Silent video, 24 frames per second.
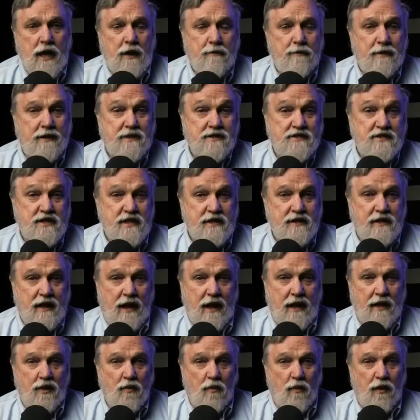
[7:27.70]
And because he
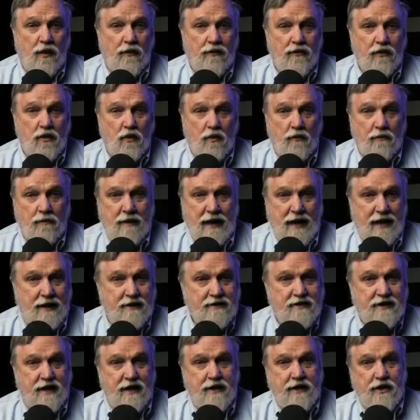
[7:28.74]
died a wealthy old man
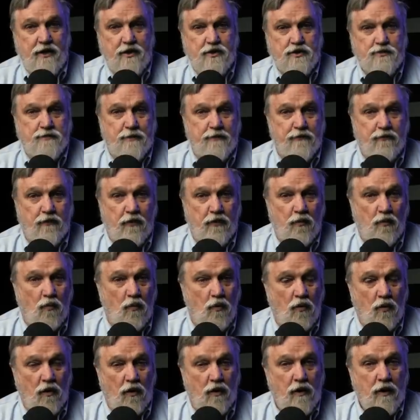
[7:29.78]
10 years before the
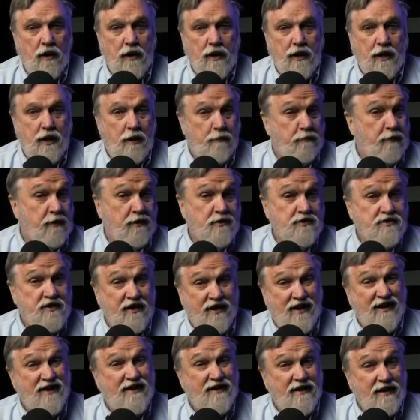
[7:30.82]
war, it appears that
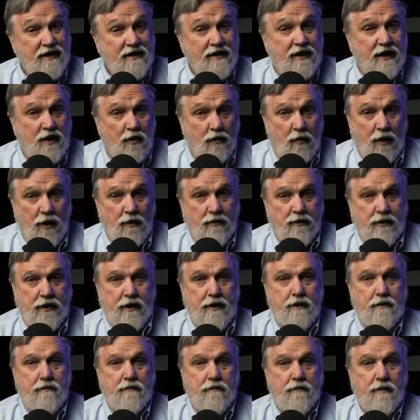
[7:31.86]
he did get away with it.
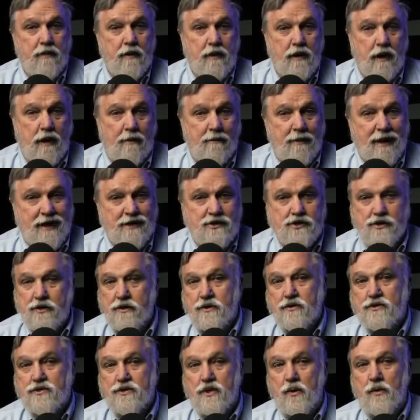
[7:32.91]
Imagine
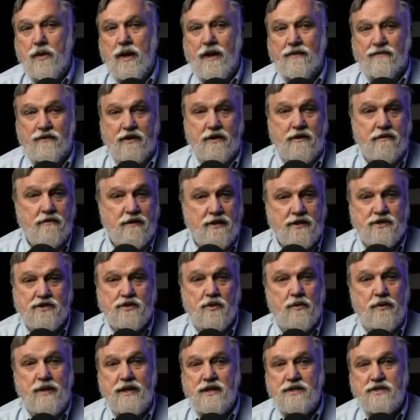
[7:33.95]
there's no heaven. It's
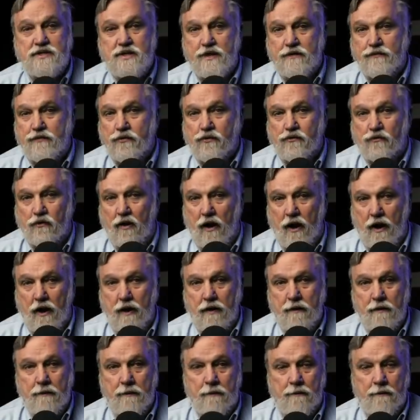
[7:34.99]
so easy if you try.